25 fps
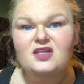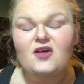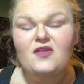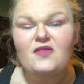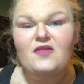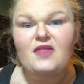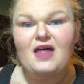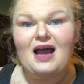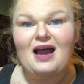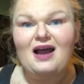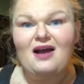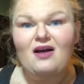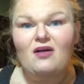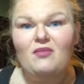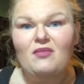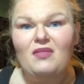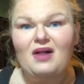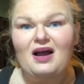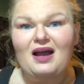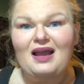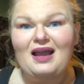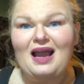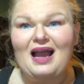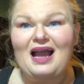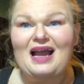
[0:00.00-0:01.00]
so that
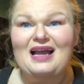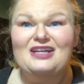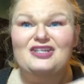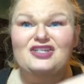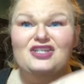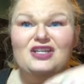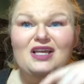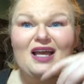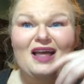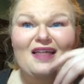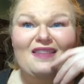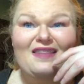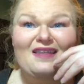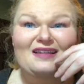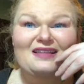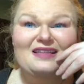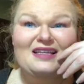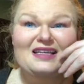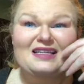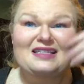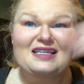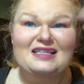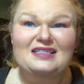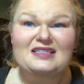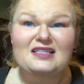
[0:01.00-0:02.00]
might actually, I think
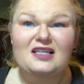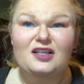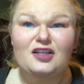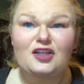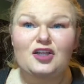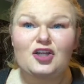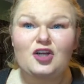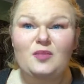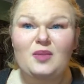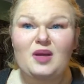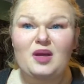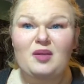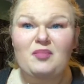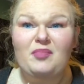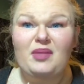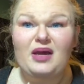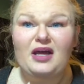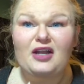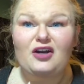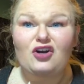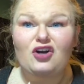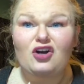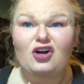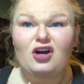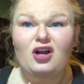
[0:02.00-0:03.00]
they taste a little bit
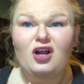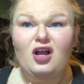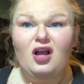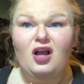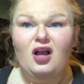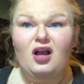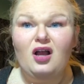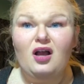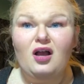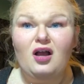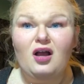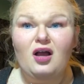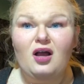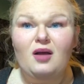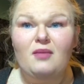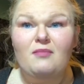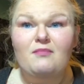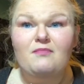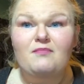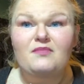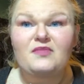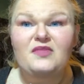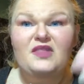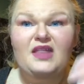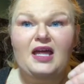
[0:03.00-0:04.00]
better
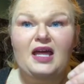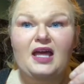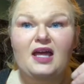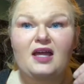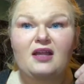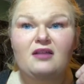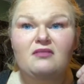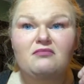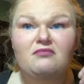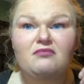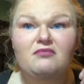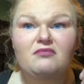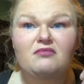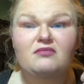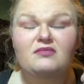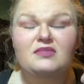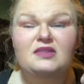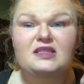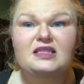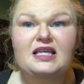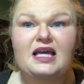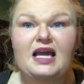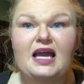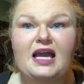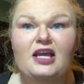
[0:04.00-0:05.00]
than,
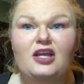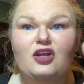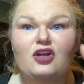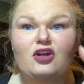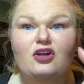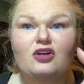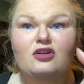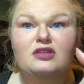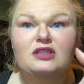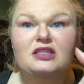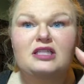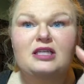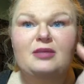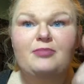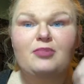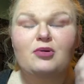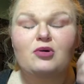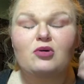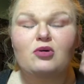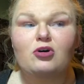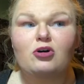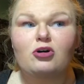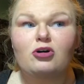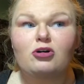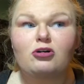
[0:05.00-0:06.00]
say, your
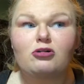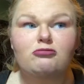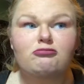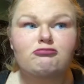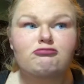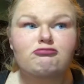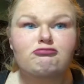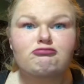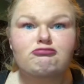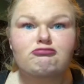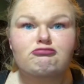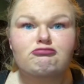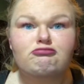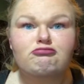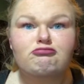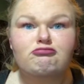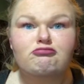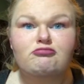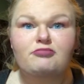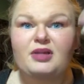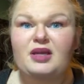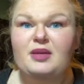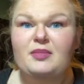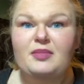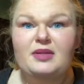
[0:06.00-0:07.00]
typical
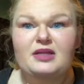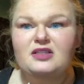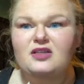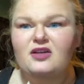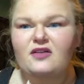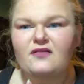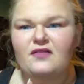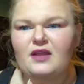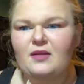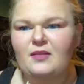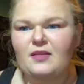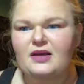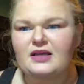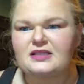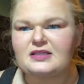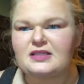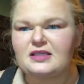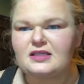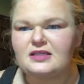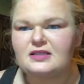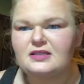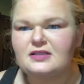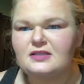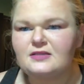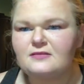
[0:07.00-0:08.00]
PB2, if that makes
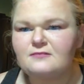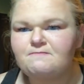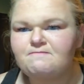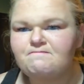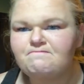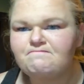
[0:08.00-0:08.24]
sense.